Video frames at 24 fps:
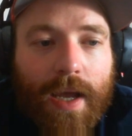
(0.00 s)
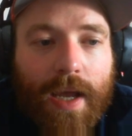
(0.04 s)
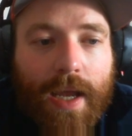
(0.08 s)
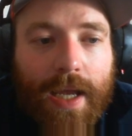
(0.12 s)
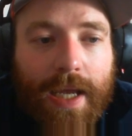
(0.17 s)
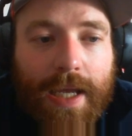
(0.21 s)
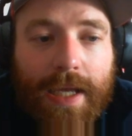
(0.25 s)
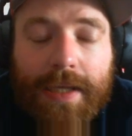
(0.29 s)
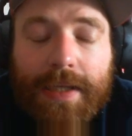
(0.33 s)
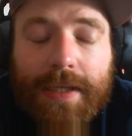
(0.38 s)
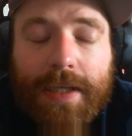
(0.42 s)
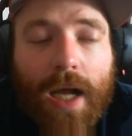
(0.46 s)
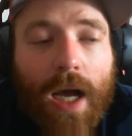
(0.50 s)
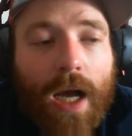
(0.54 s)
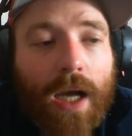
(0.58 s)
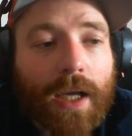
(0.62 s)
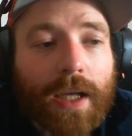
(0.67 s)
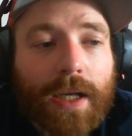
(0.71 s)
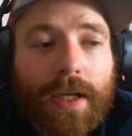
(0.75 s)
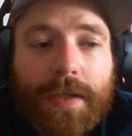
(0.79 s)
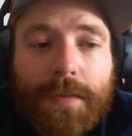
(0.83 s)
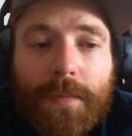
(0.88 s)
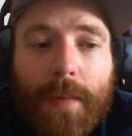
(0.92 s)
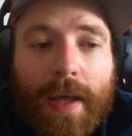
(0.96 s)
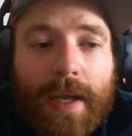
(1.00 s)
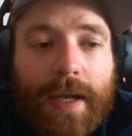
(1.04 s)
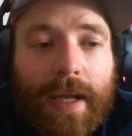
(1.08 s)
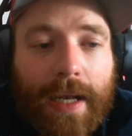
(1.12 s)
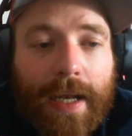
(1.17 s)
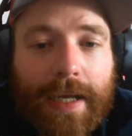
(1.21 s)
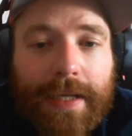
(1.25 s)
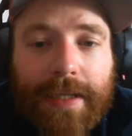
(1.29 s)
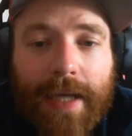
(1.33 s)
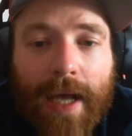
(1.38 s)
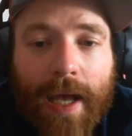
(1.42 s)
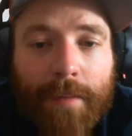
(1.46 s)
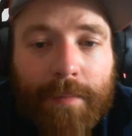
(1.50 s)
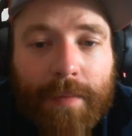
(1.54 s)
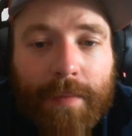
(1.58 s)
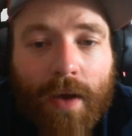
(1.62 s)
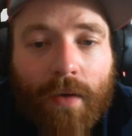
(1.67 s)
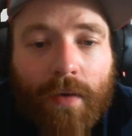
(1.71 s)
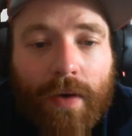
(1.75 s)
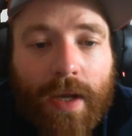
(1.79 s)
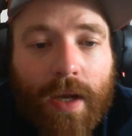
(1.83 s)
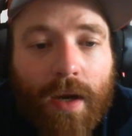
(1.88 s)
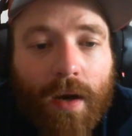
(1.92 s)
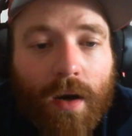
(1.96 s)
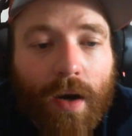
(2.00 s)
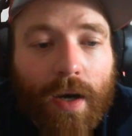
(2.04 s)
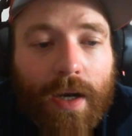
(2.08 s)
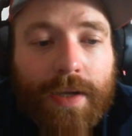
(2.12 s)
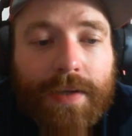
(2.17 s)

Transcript: he's not going to spend any time down here and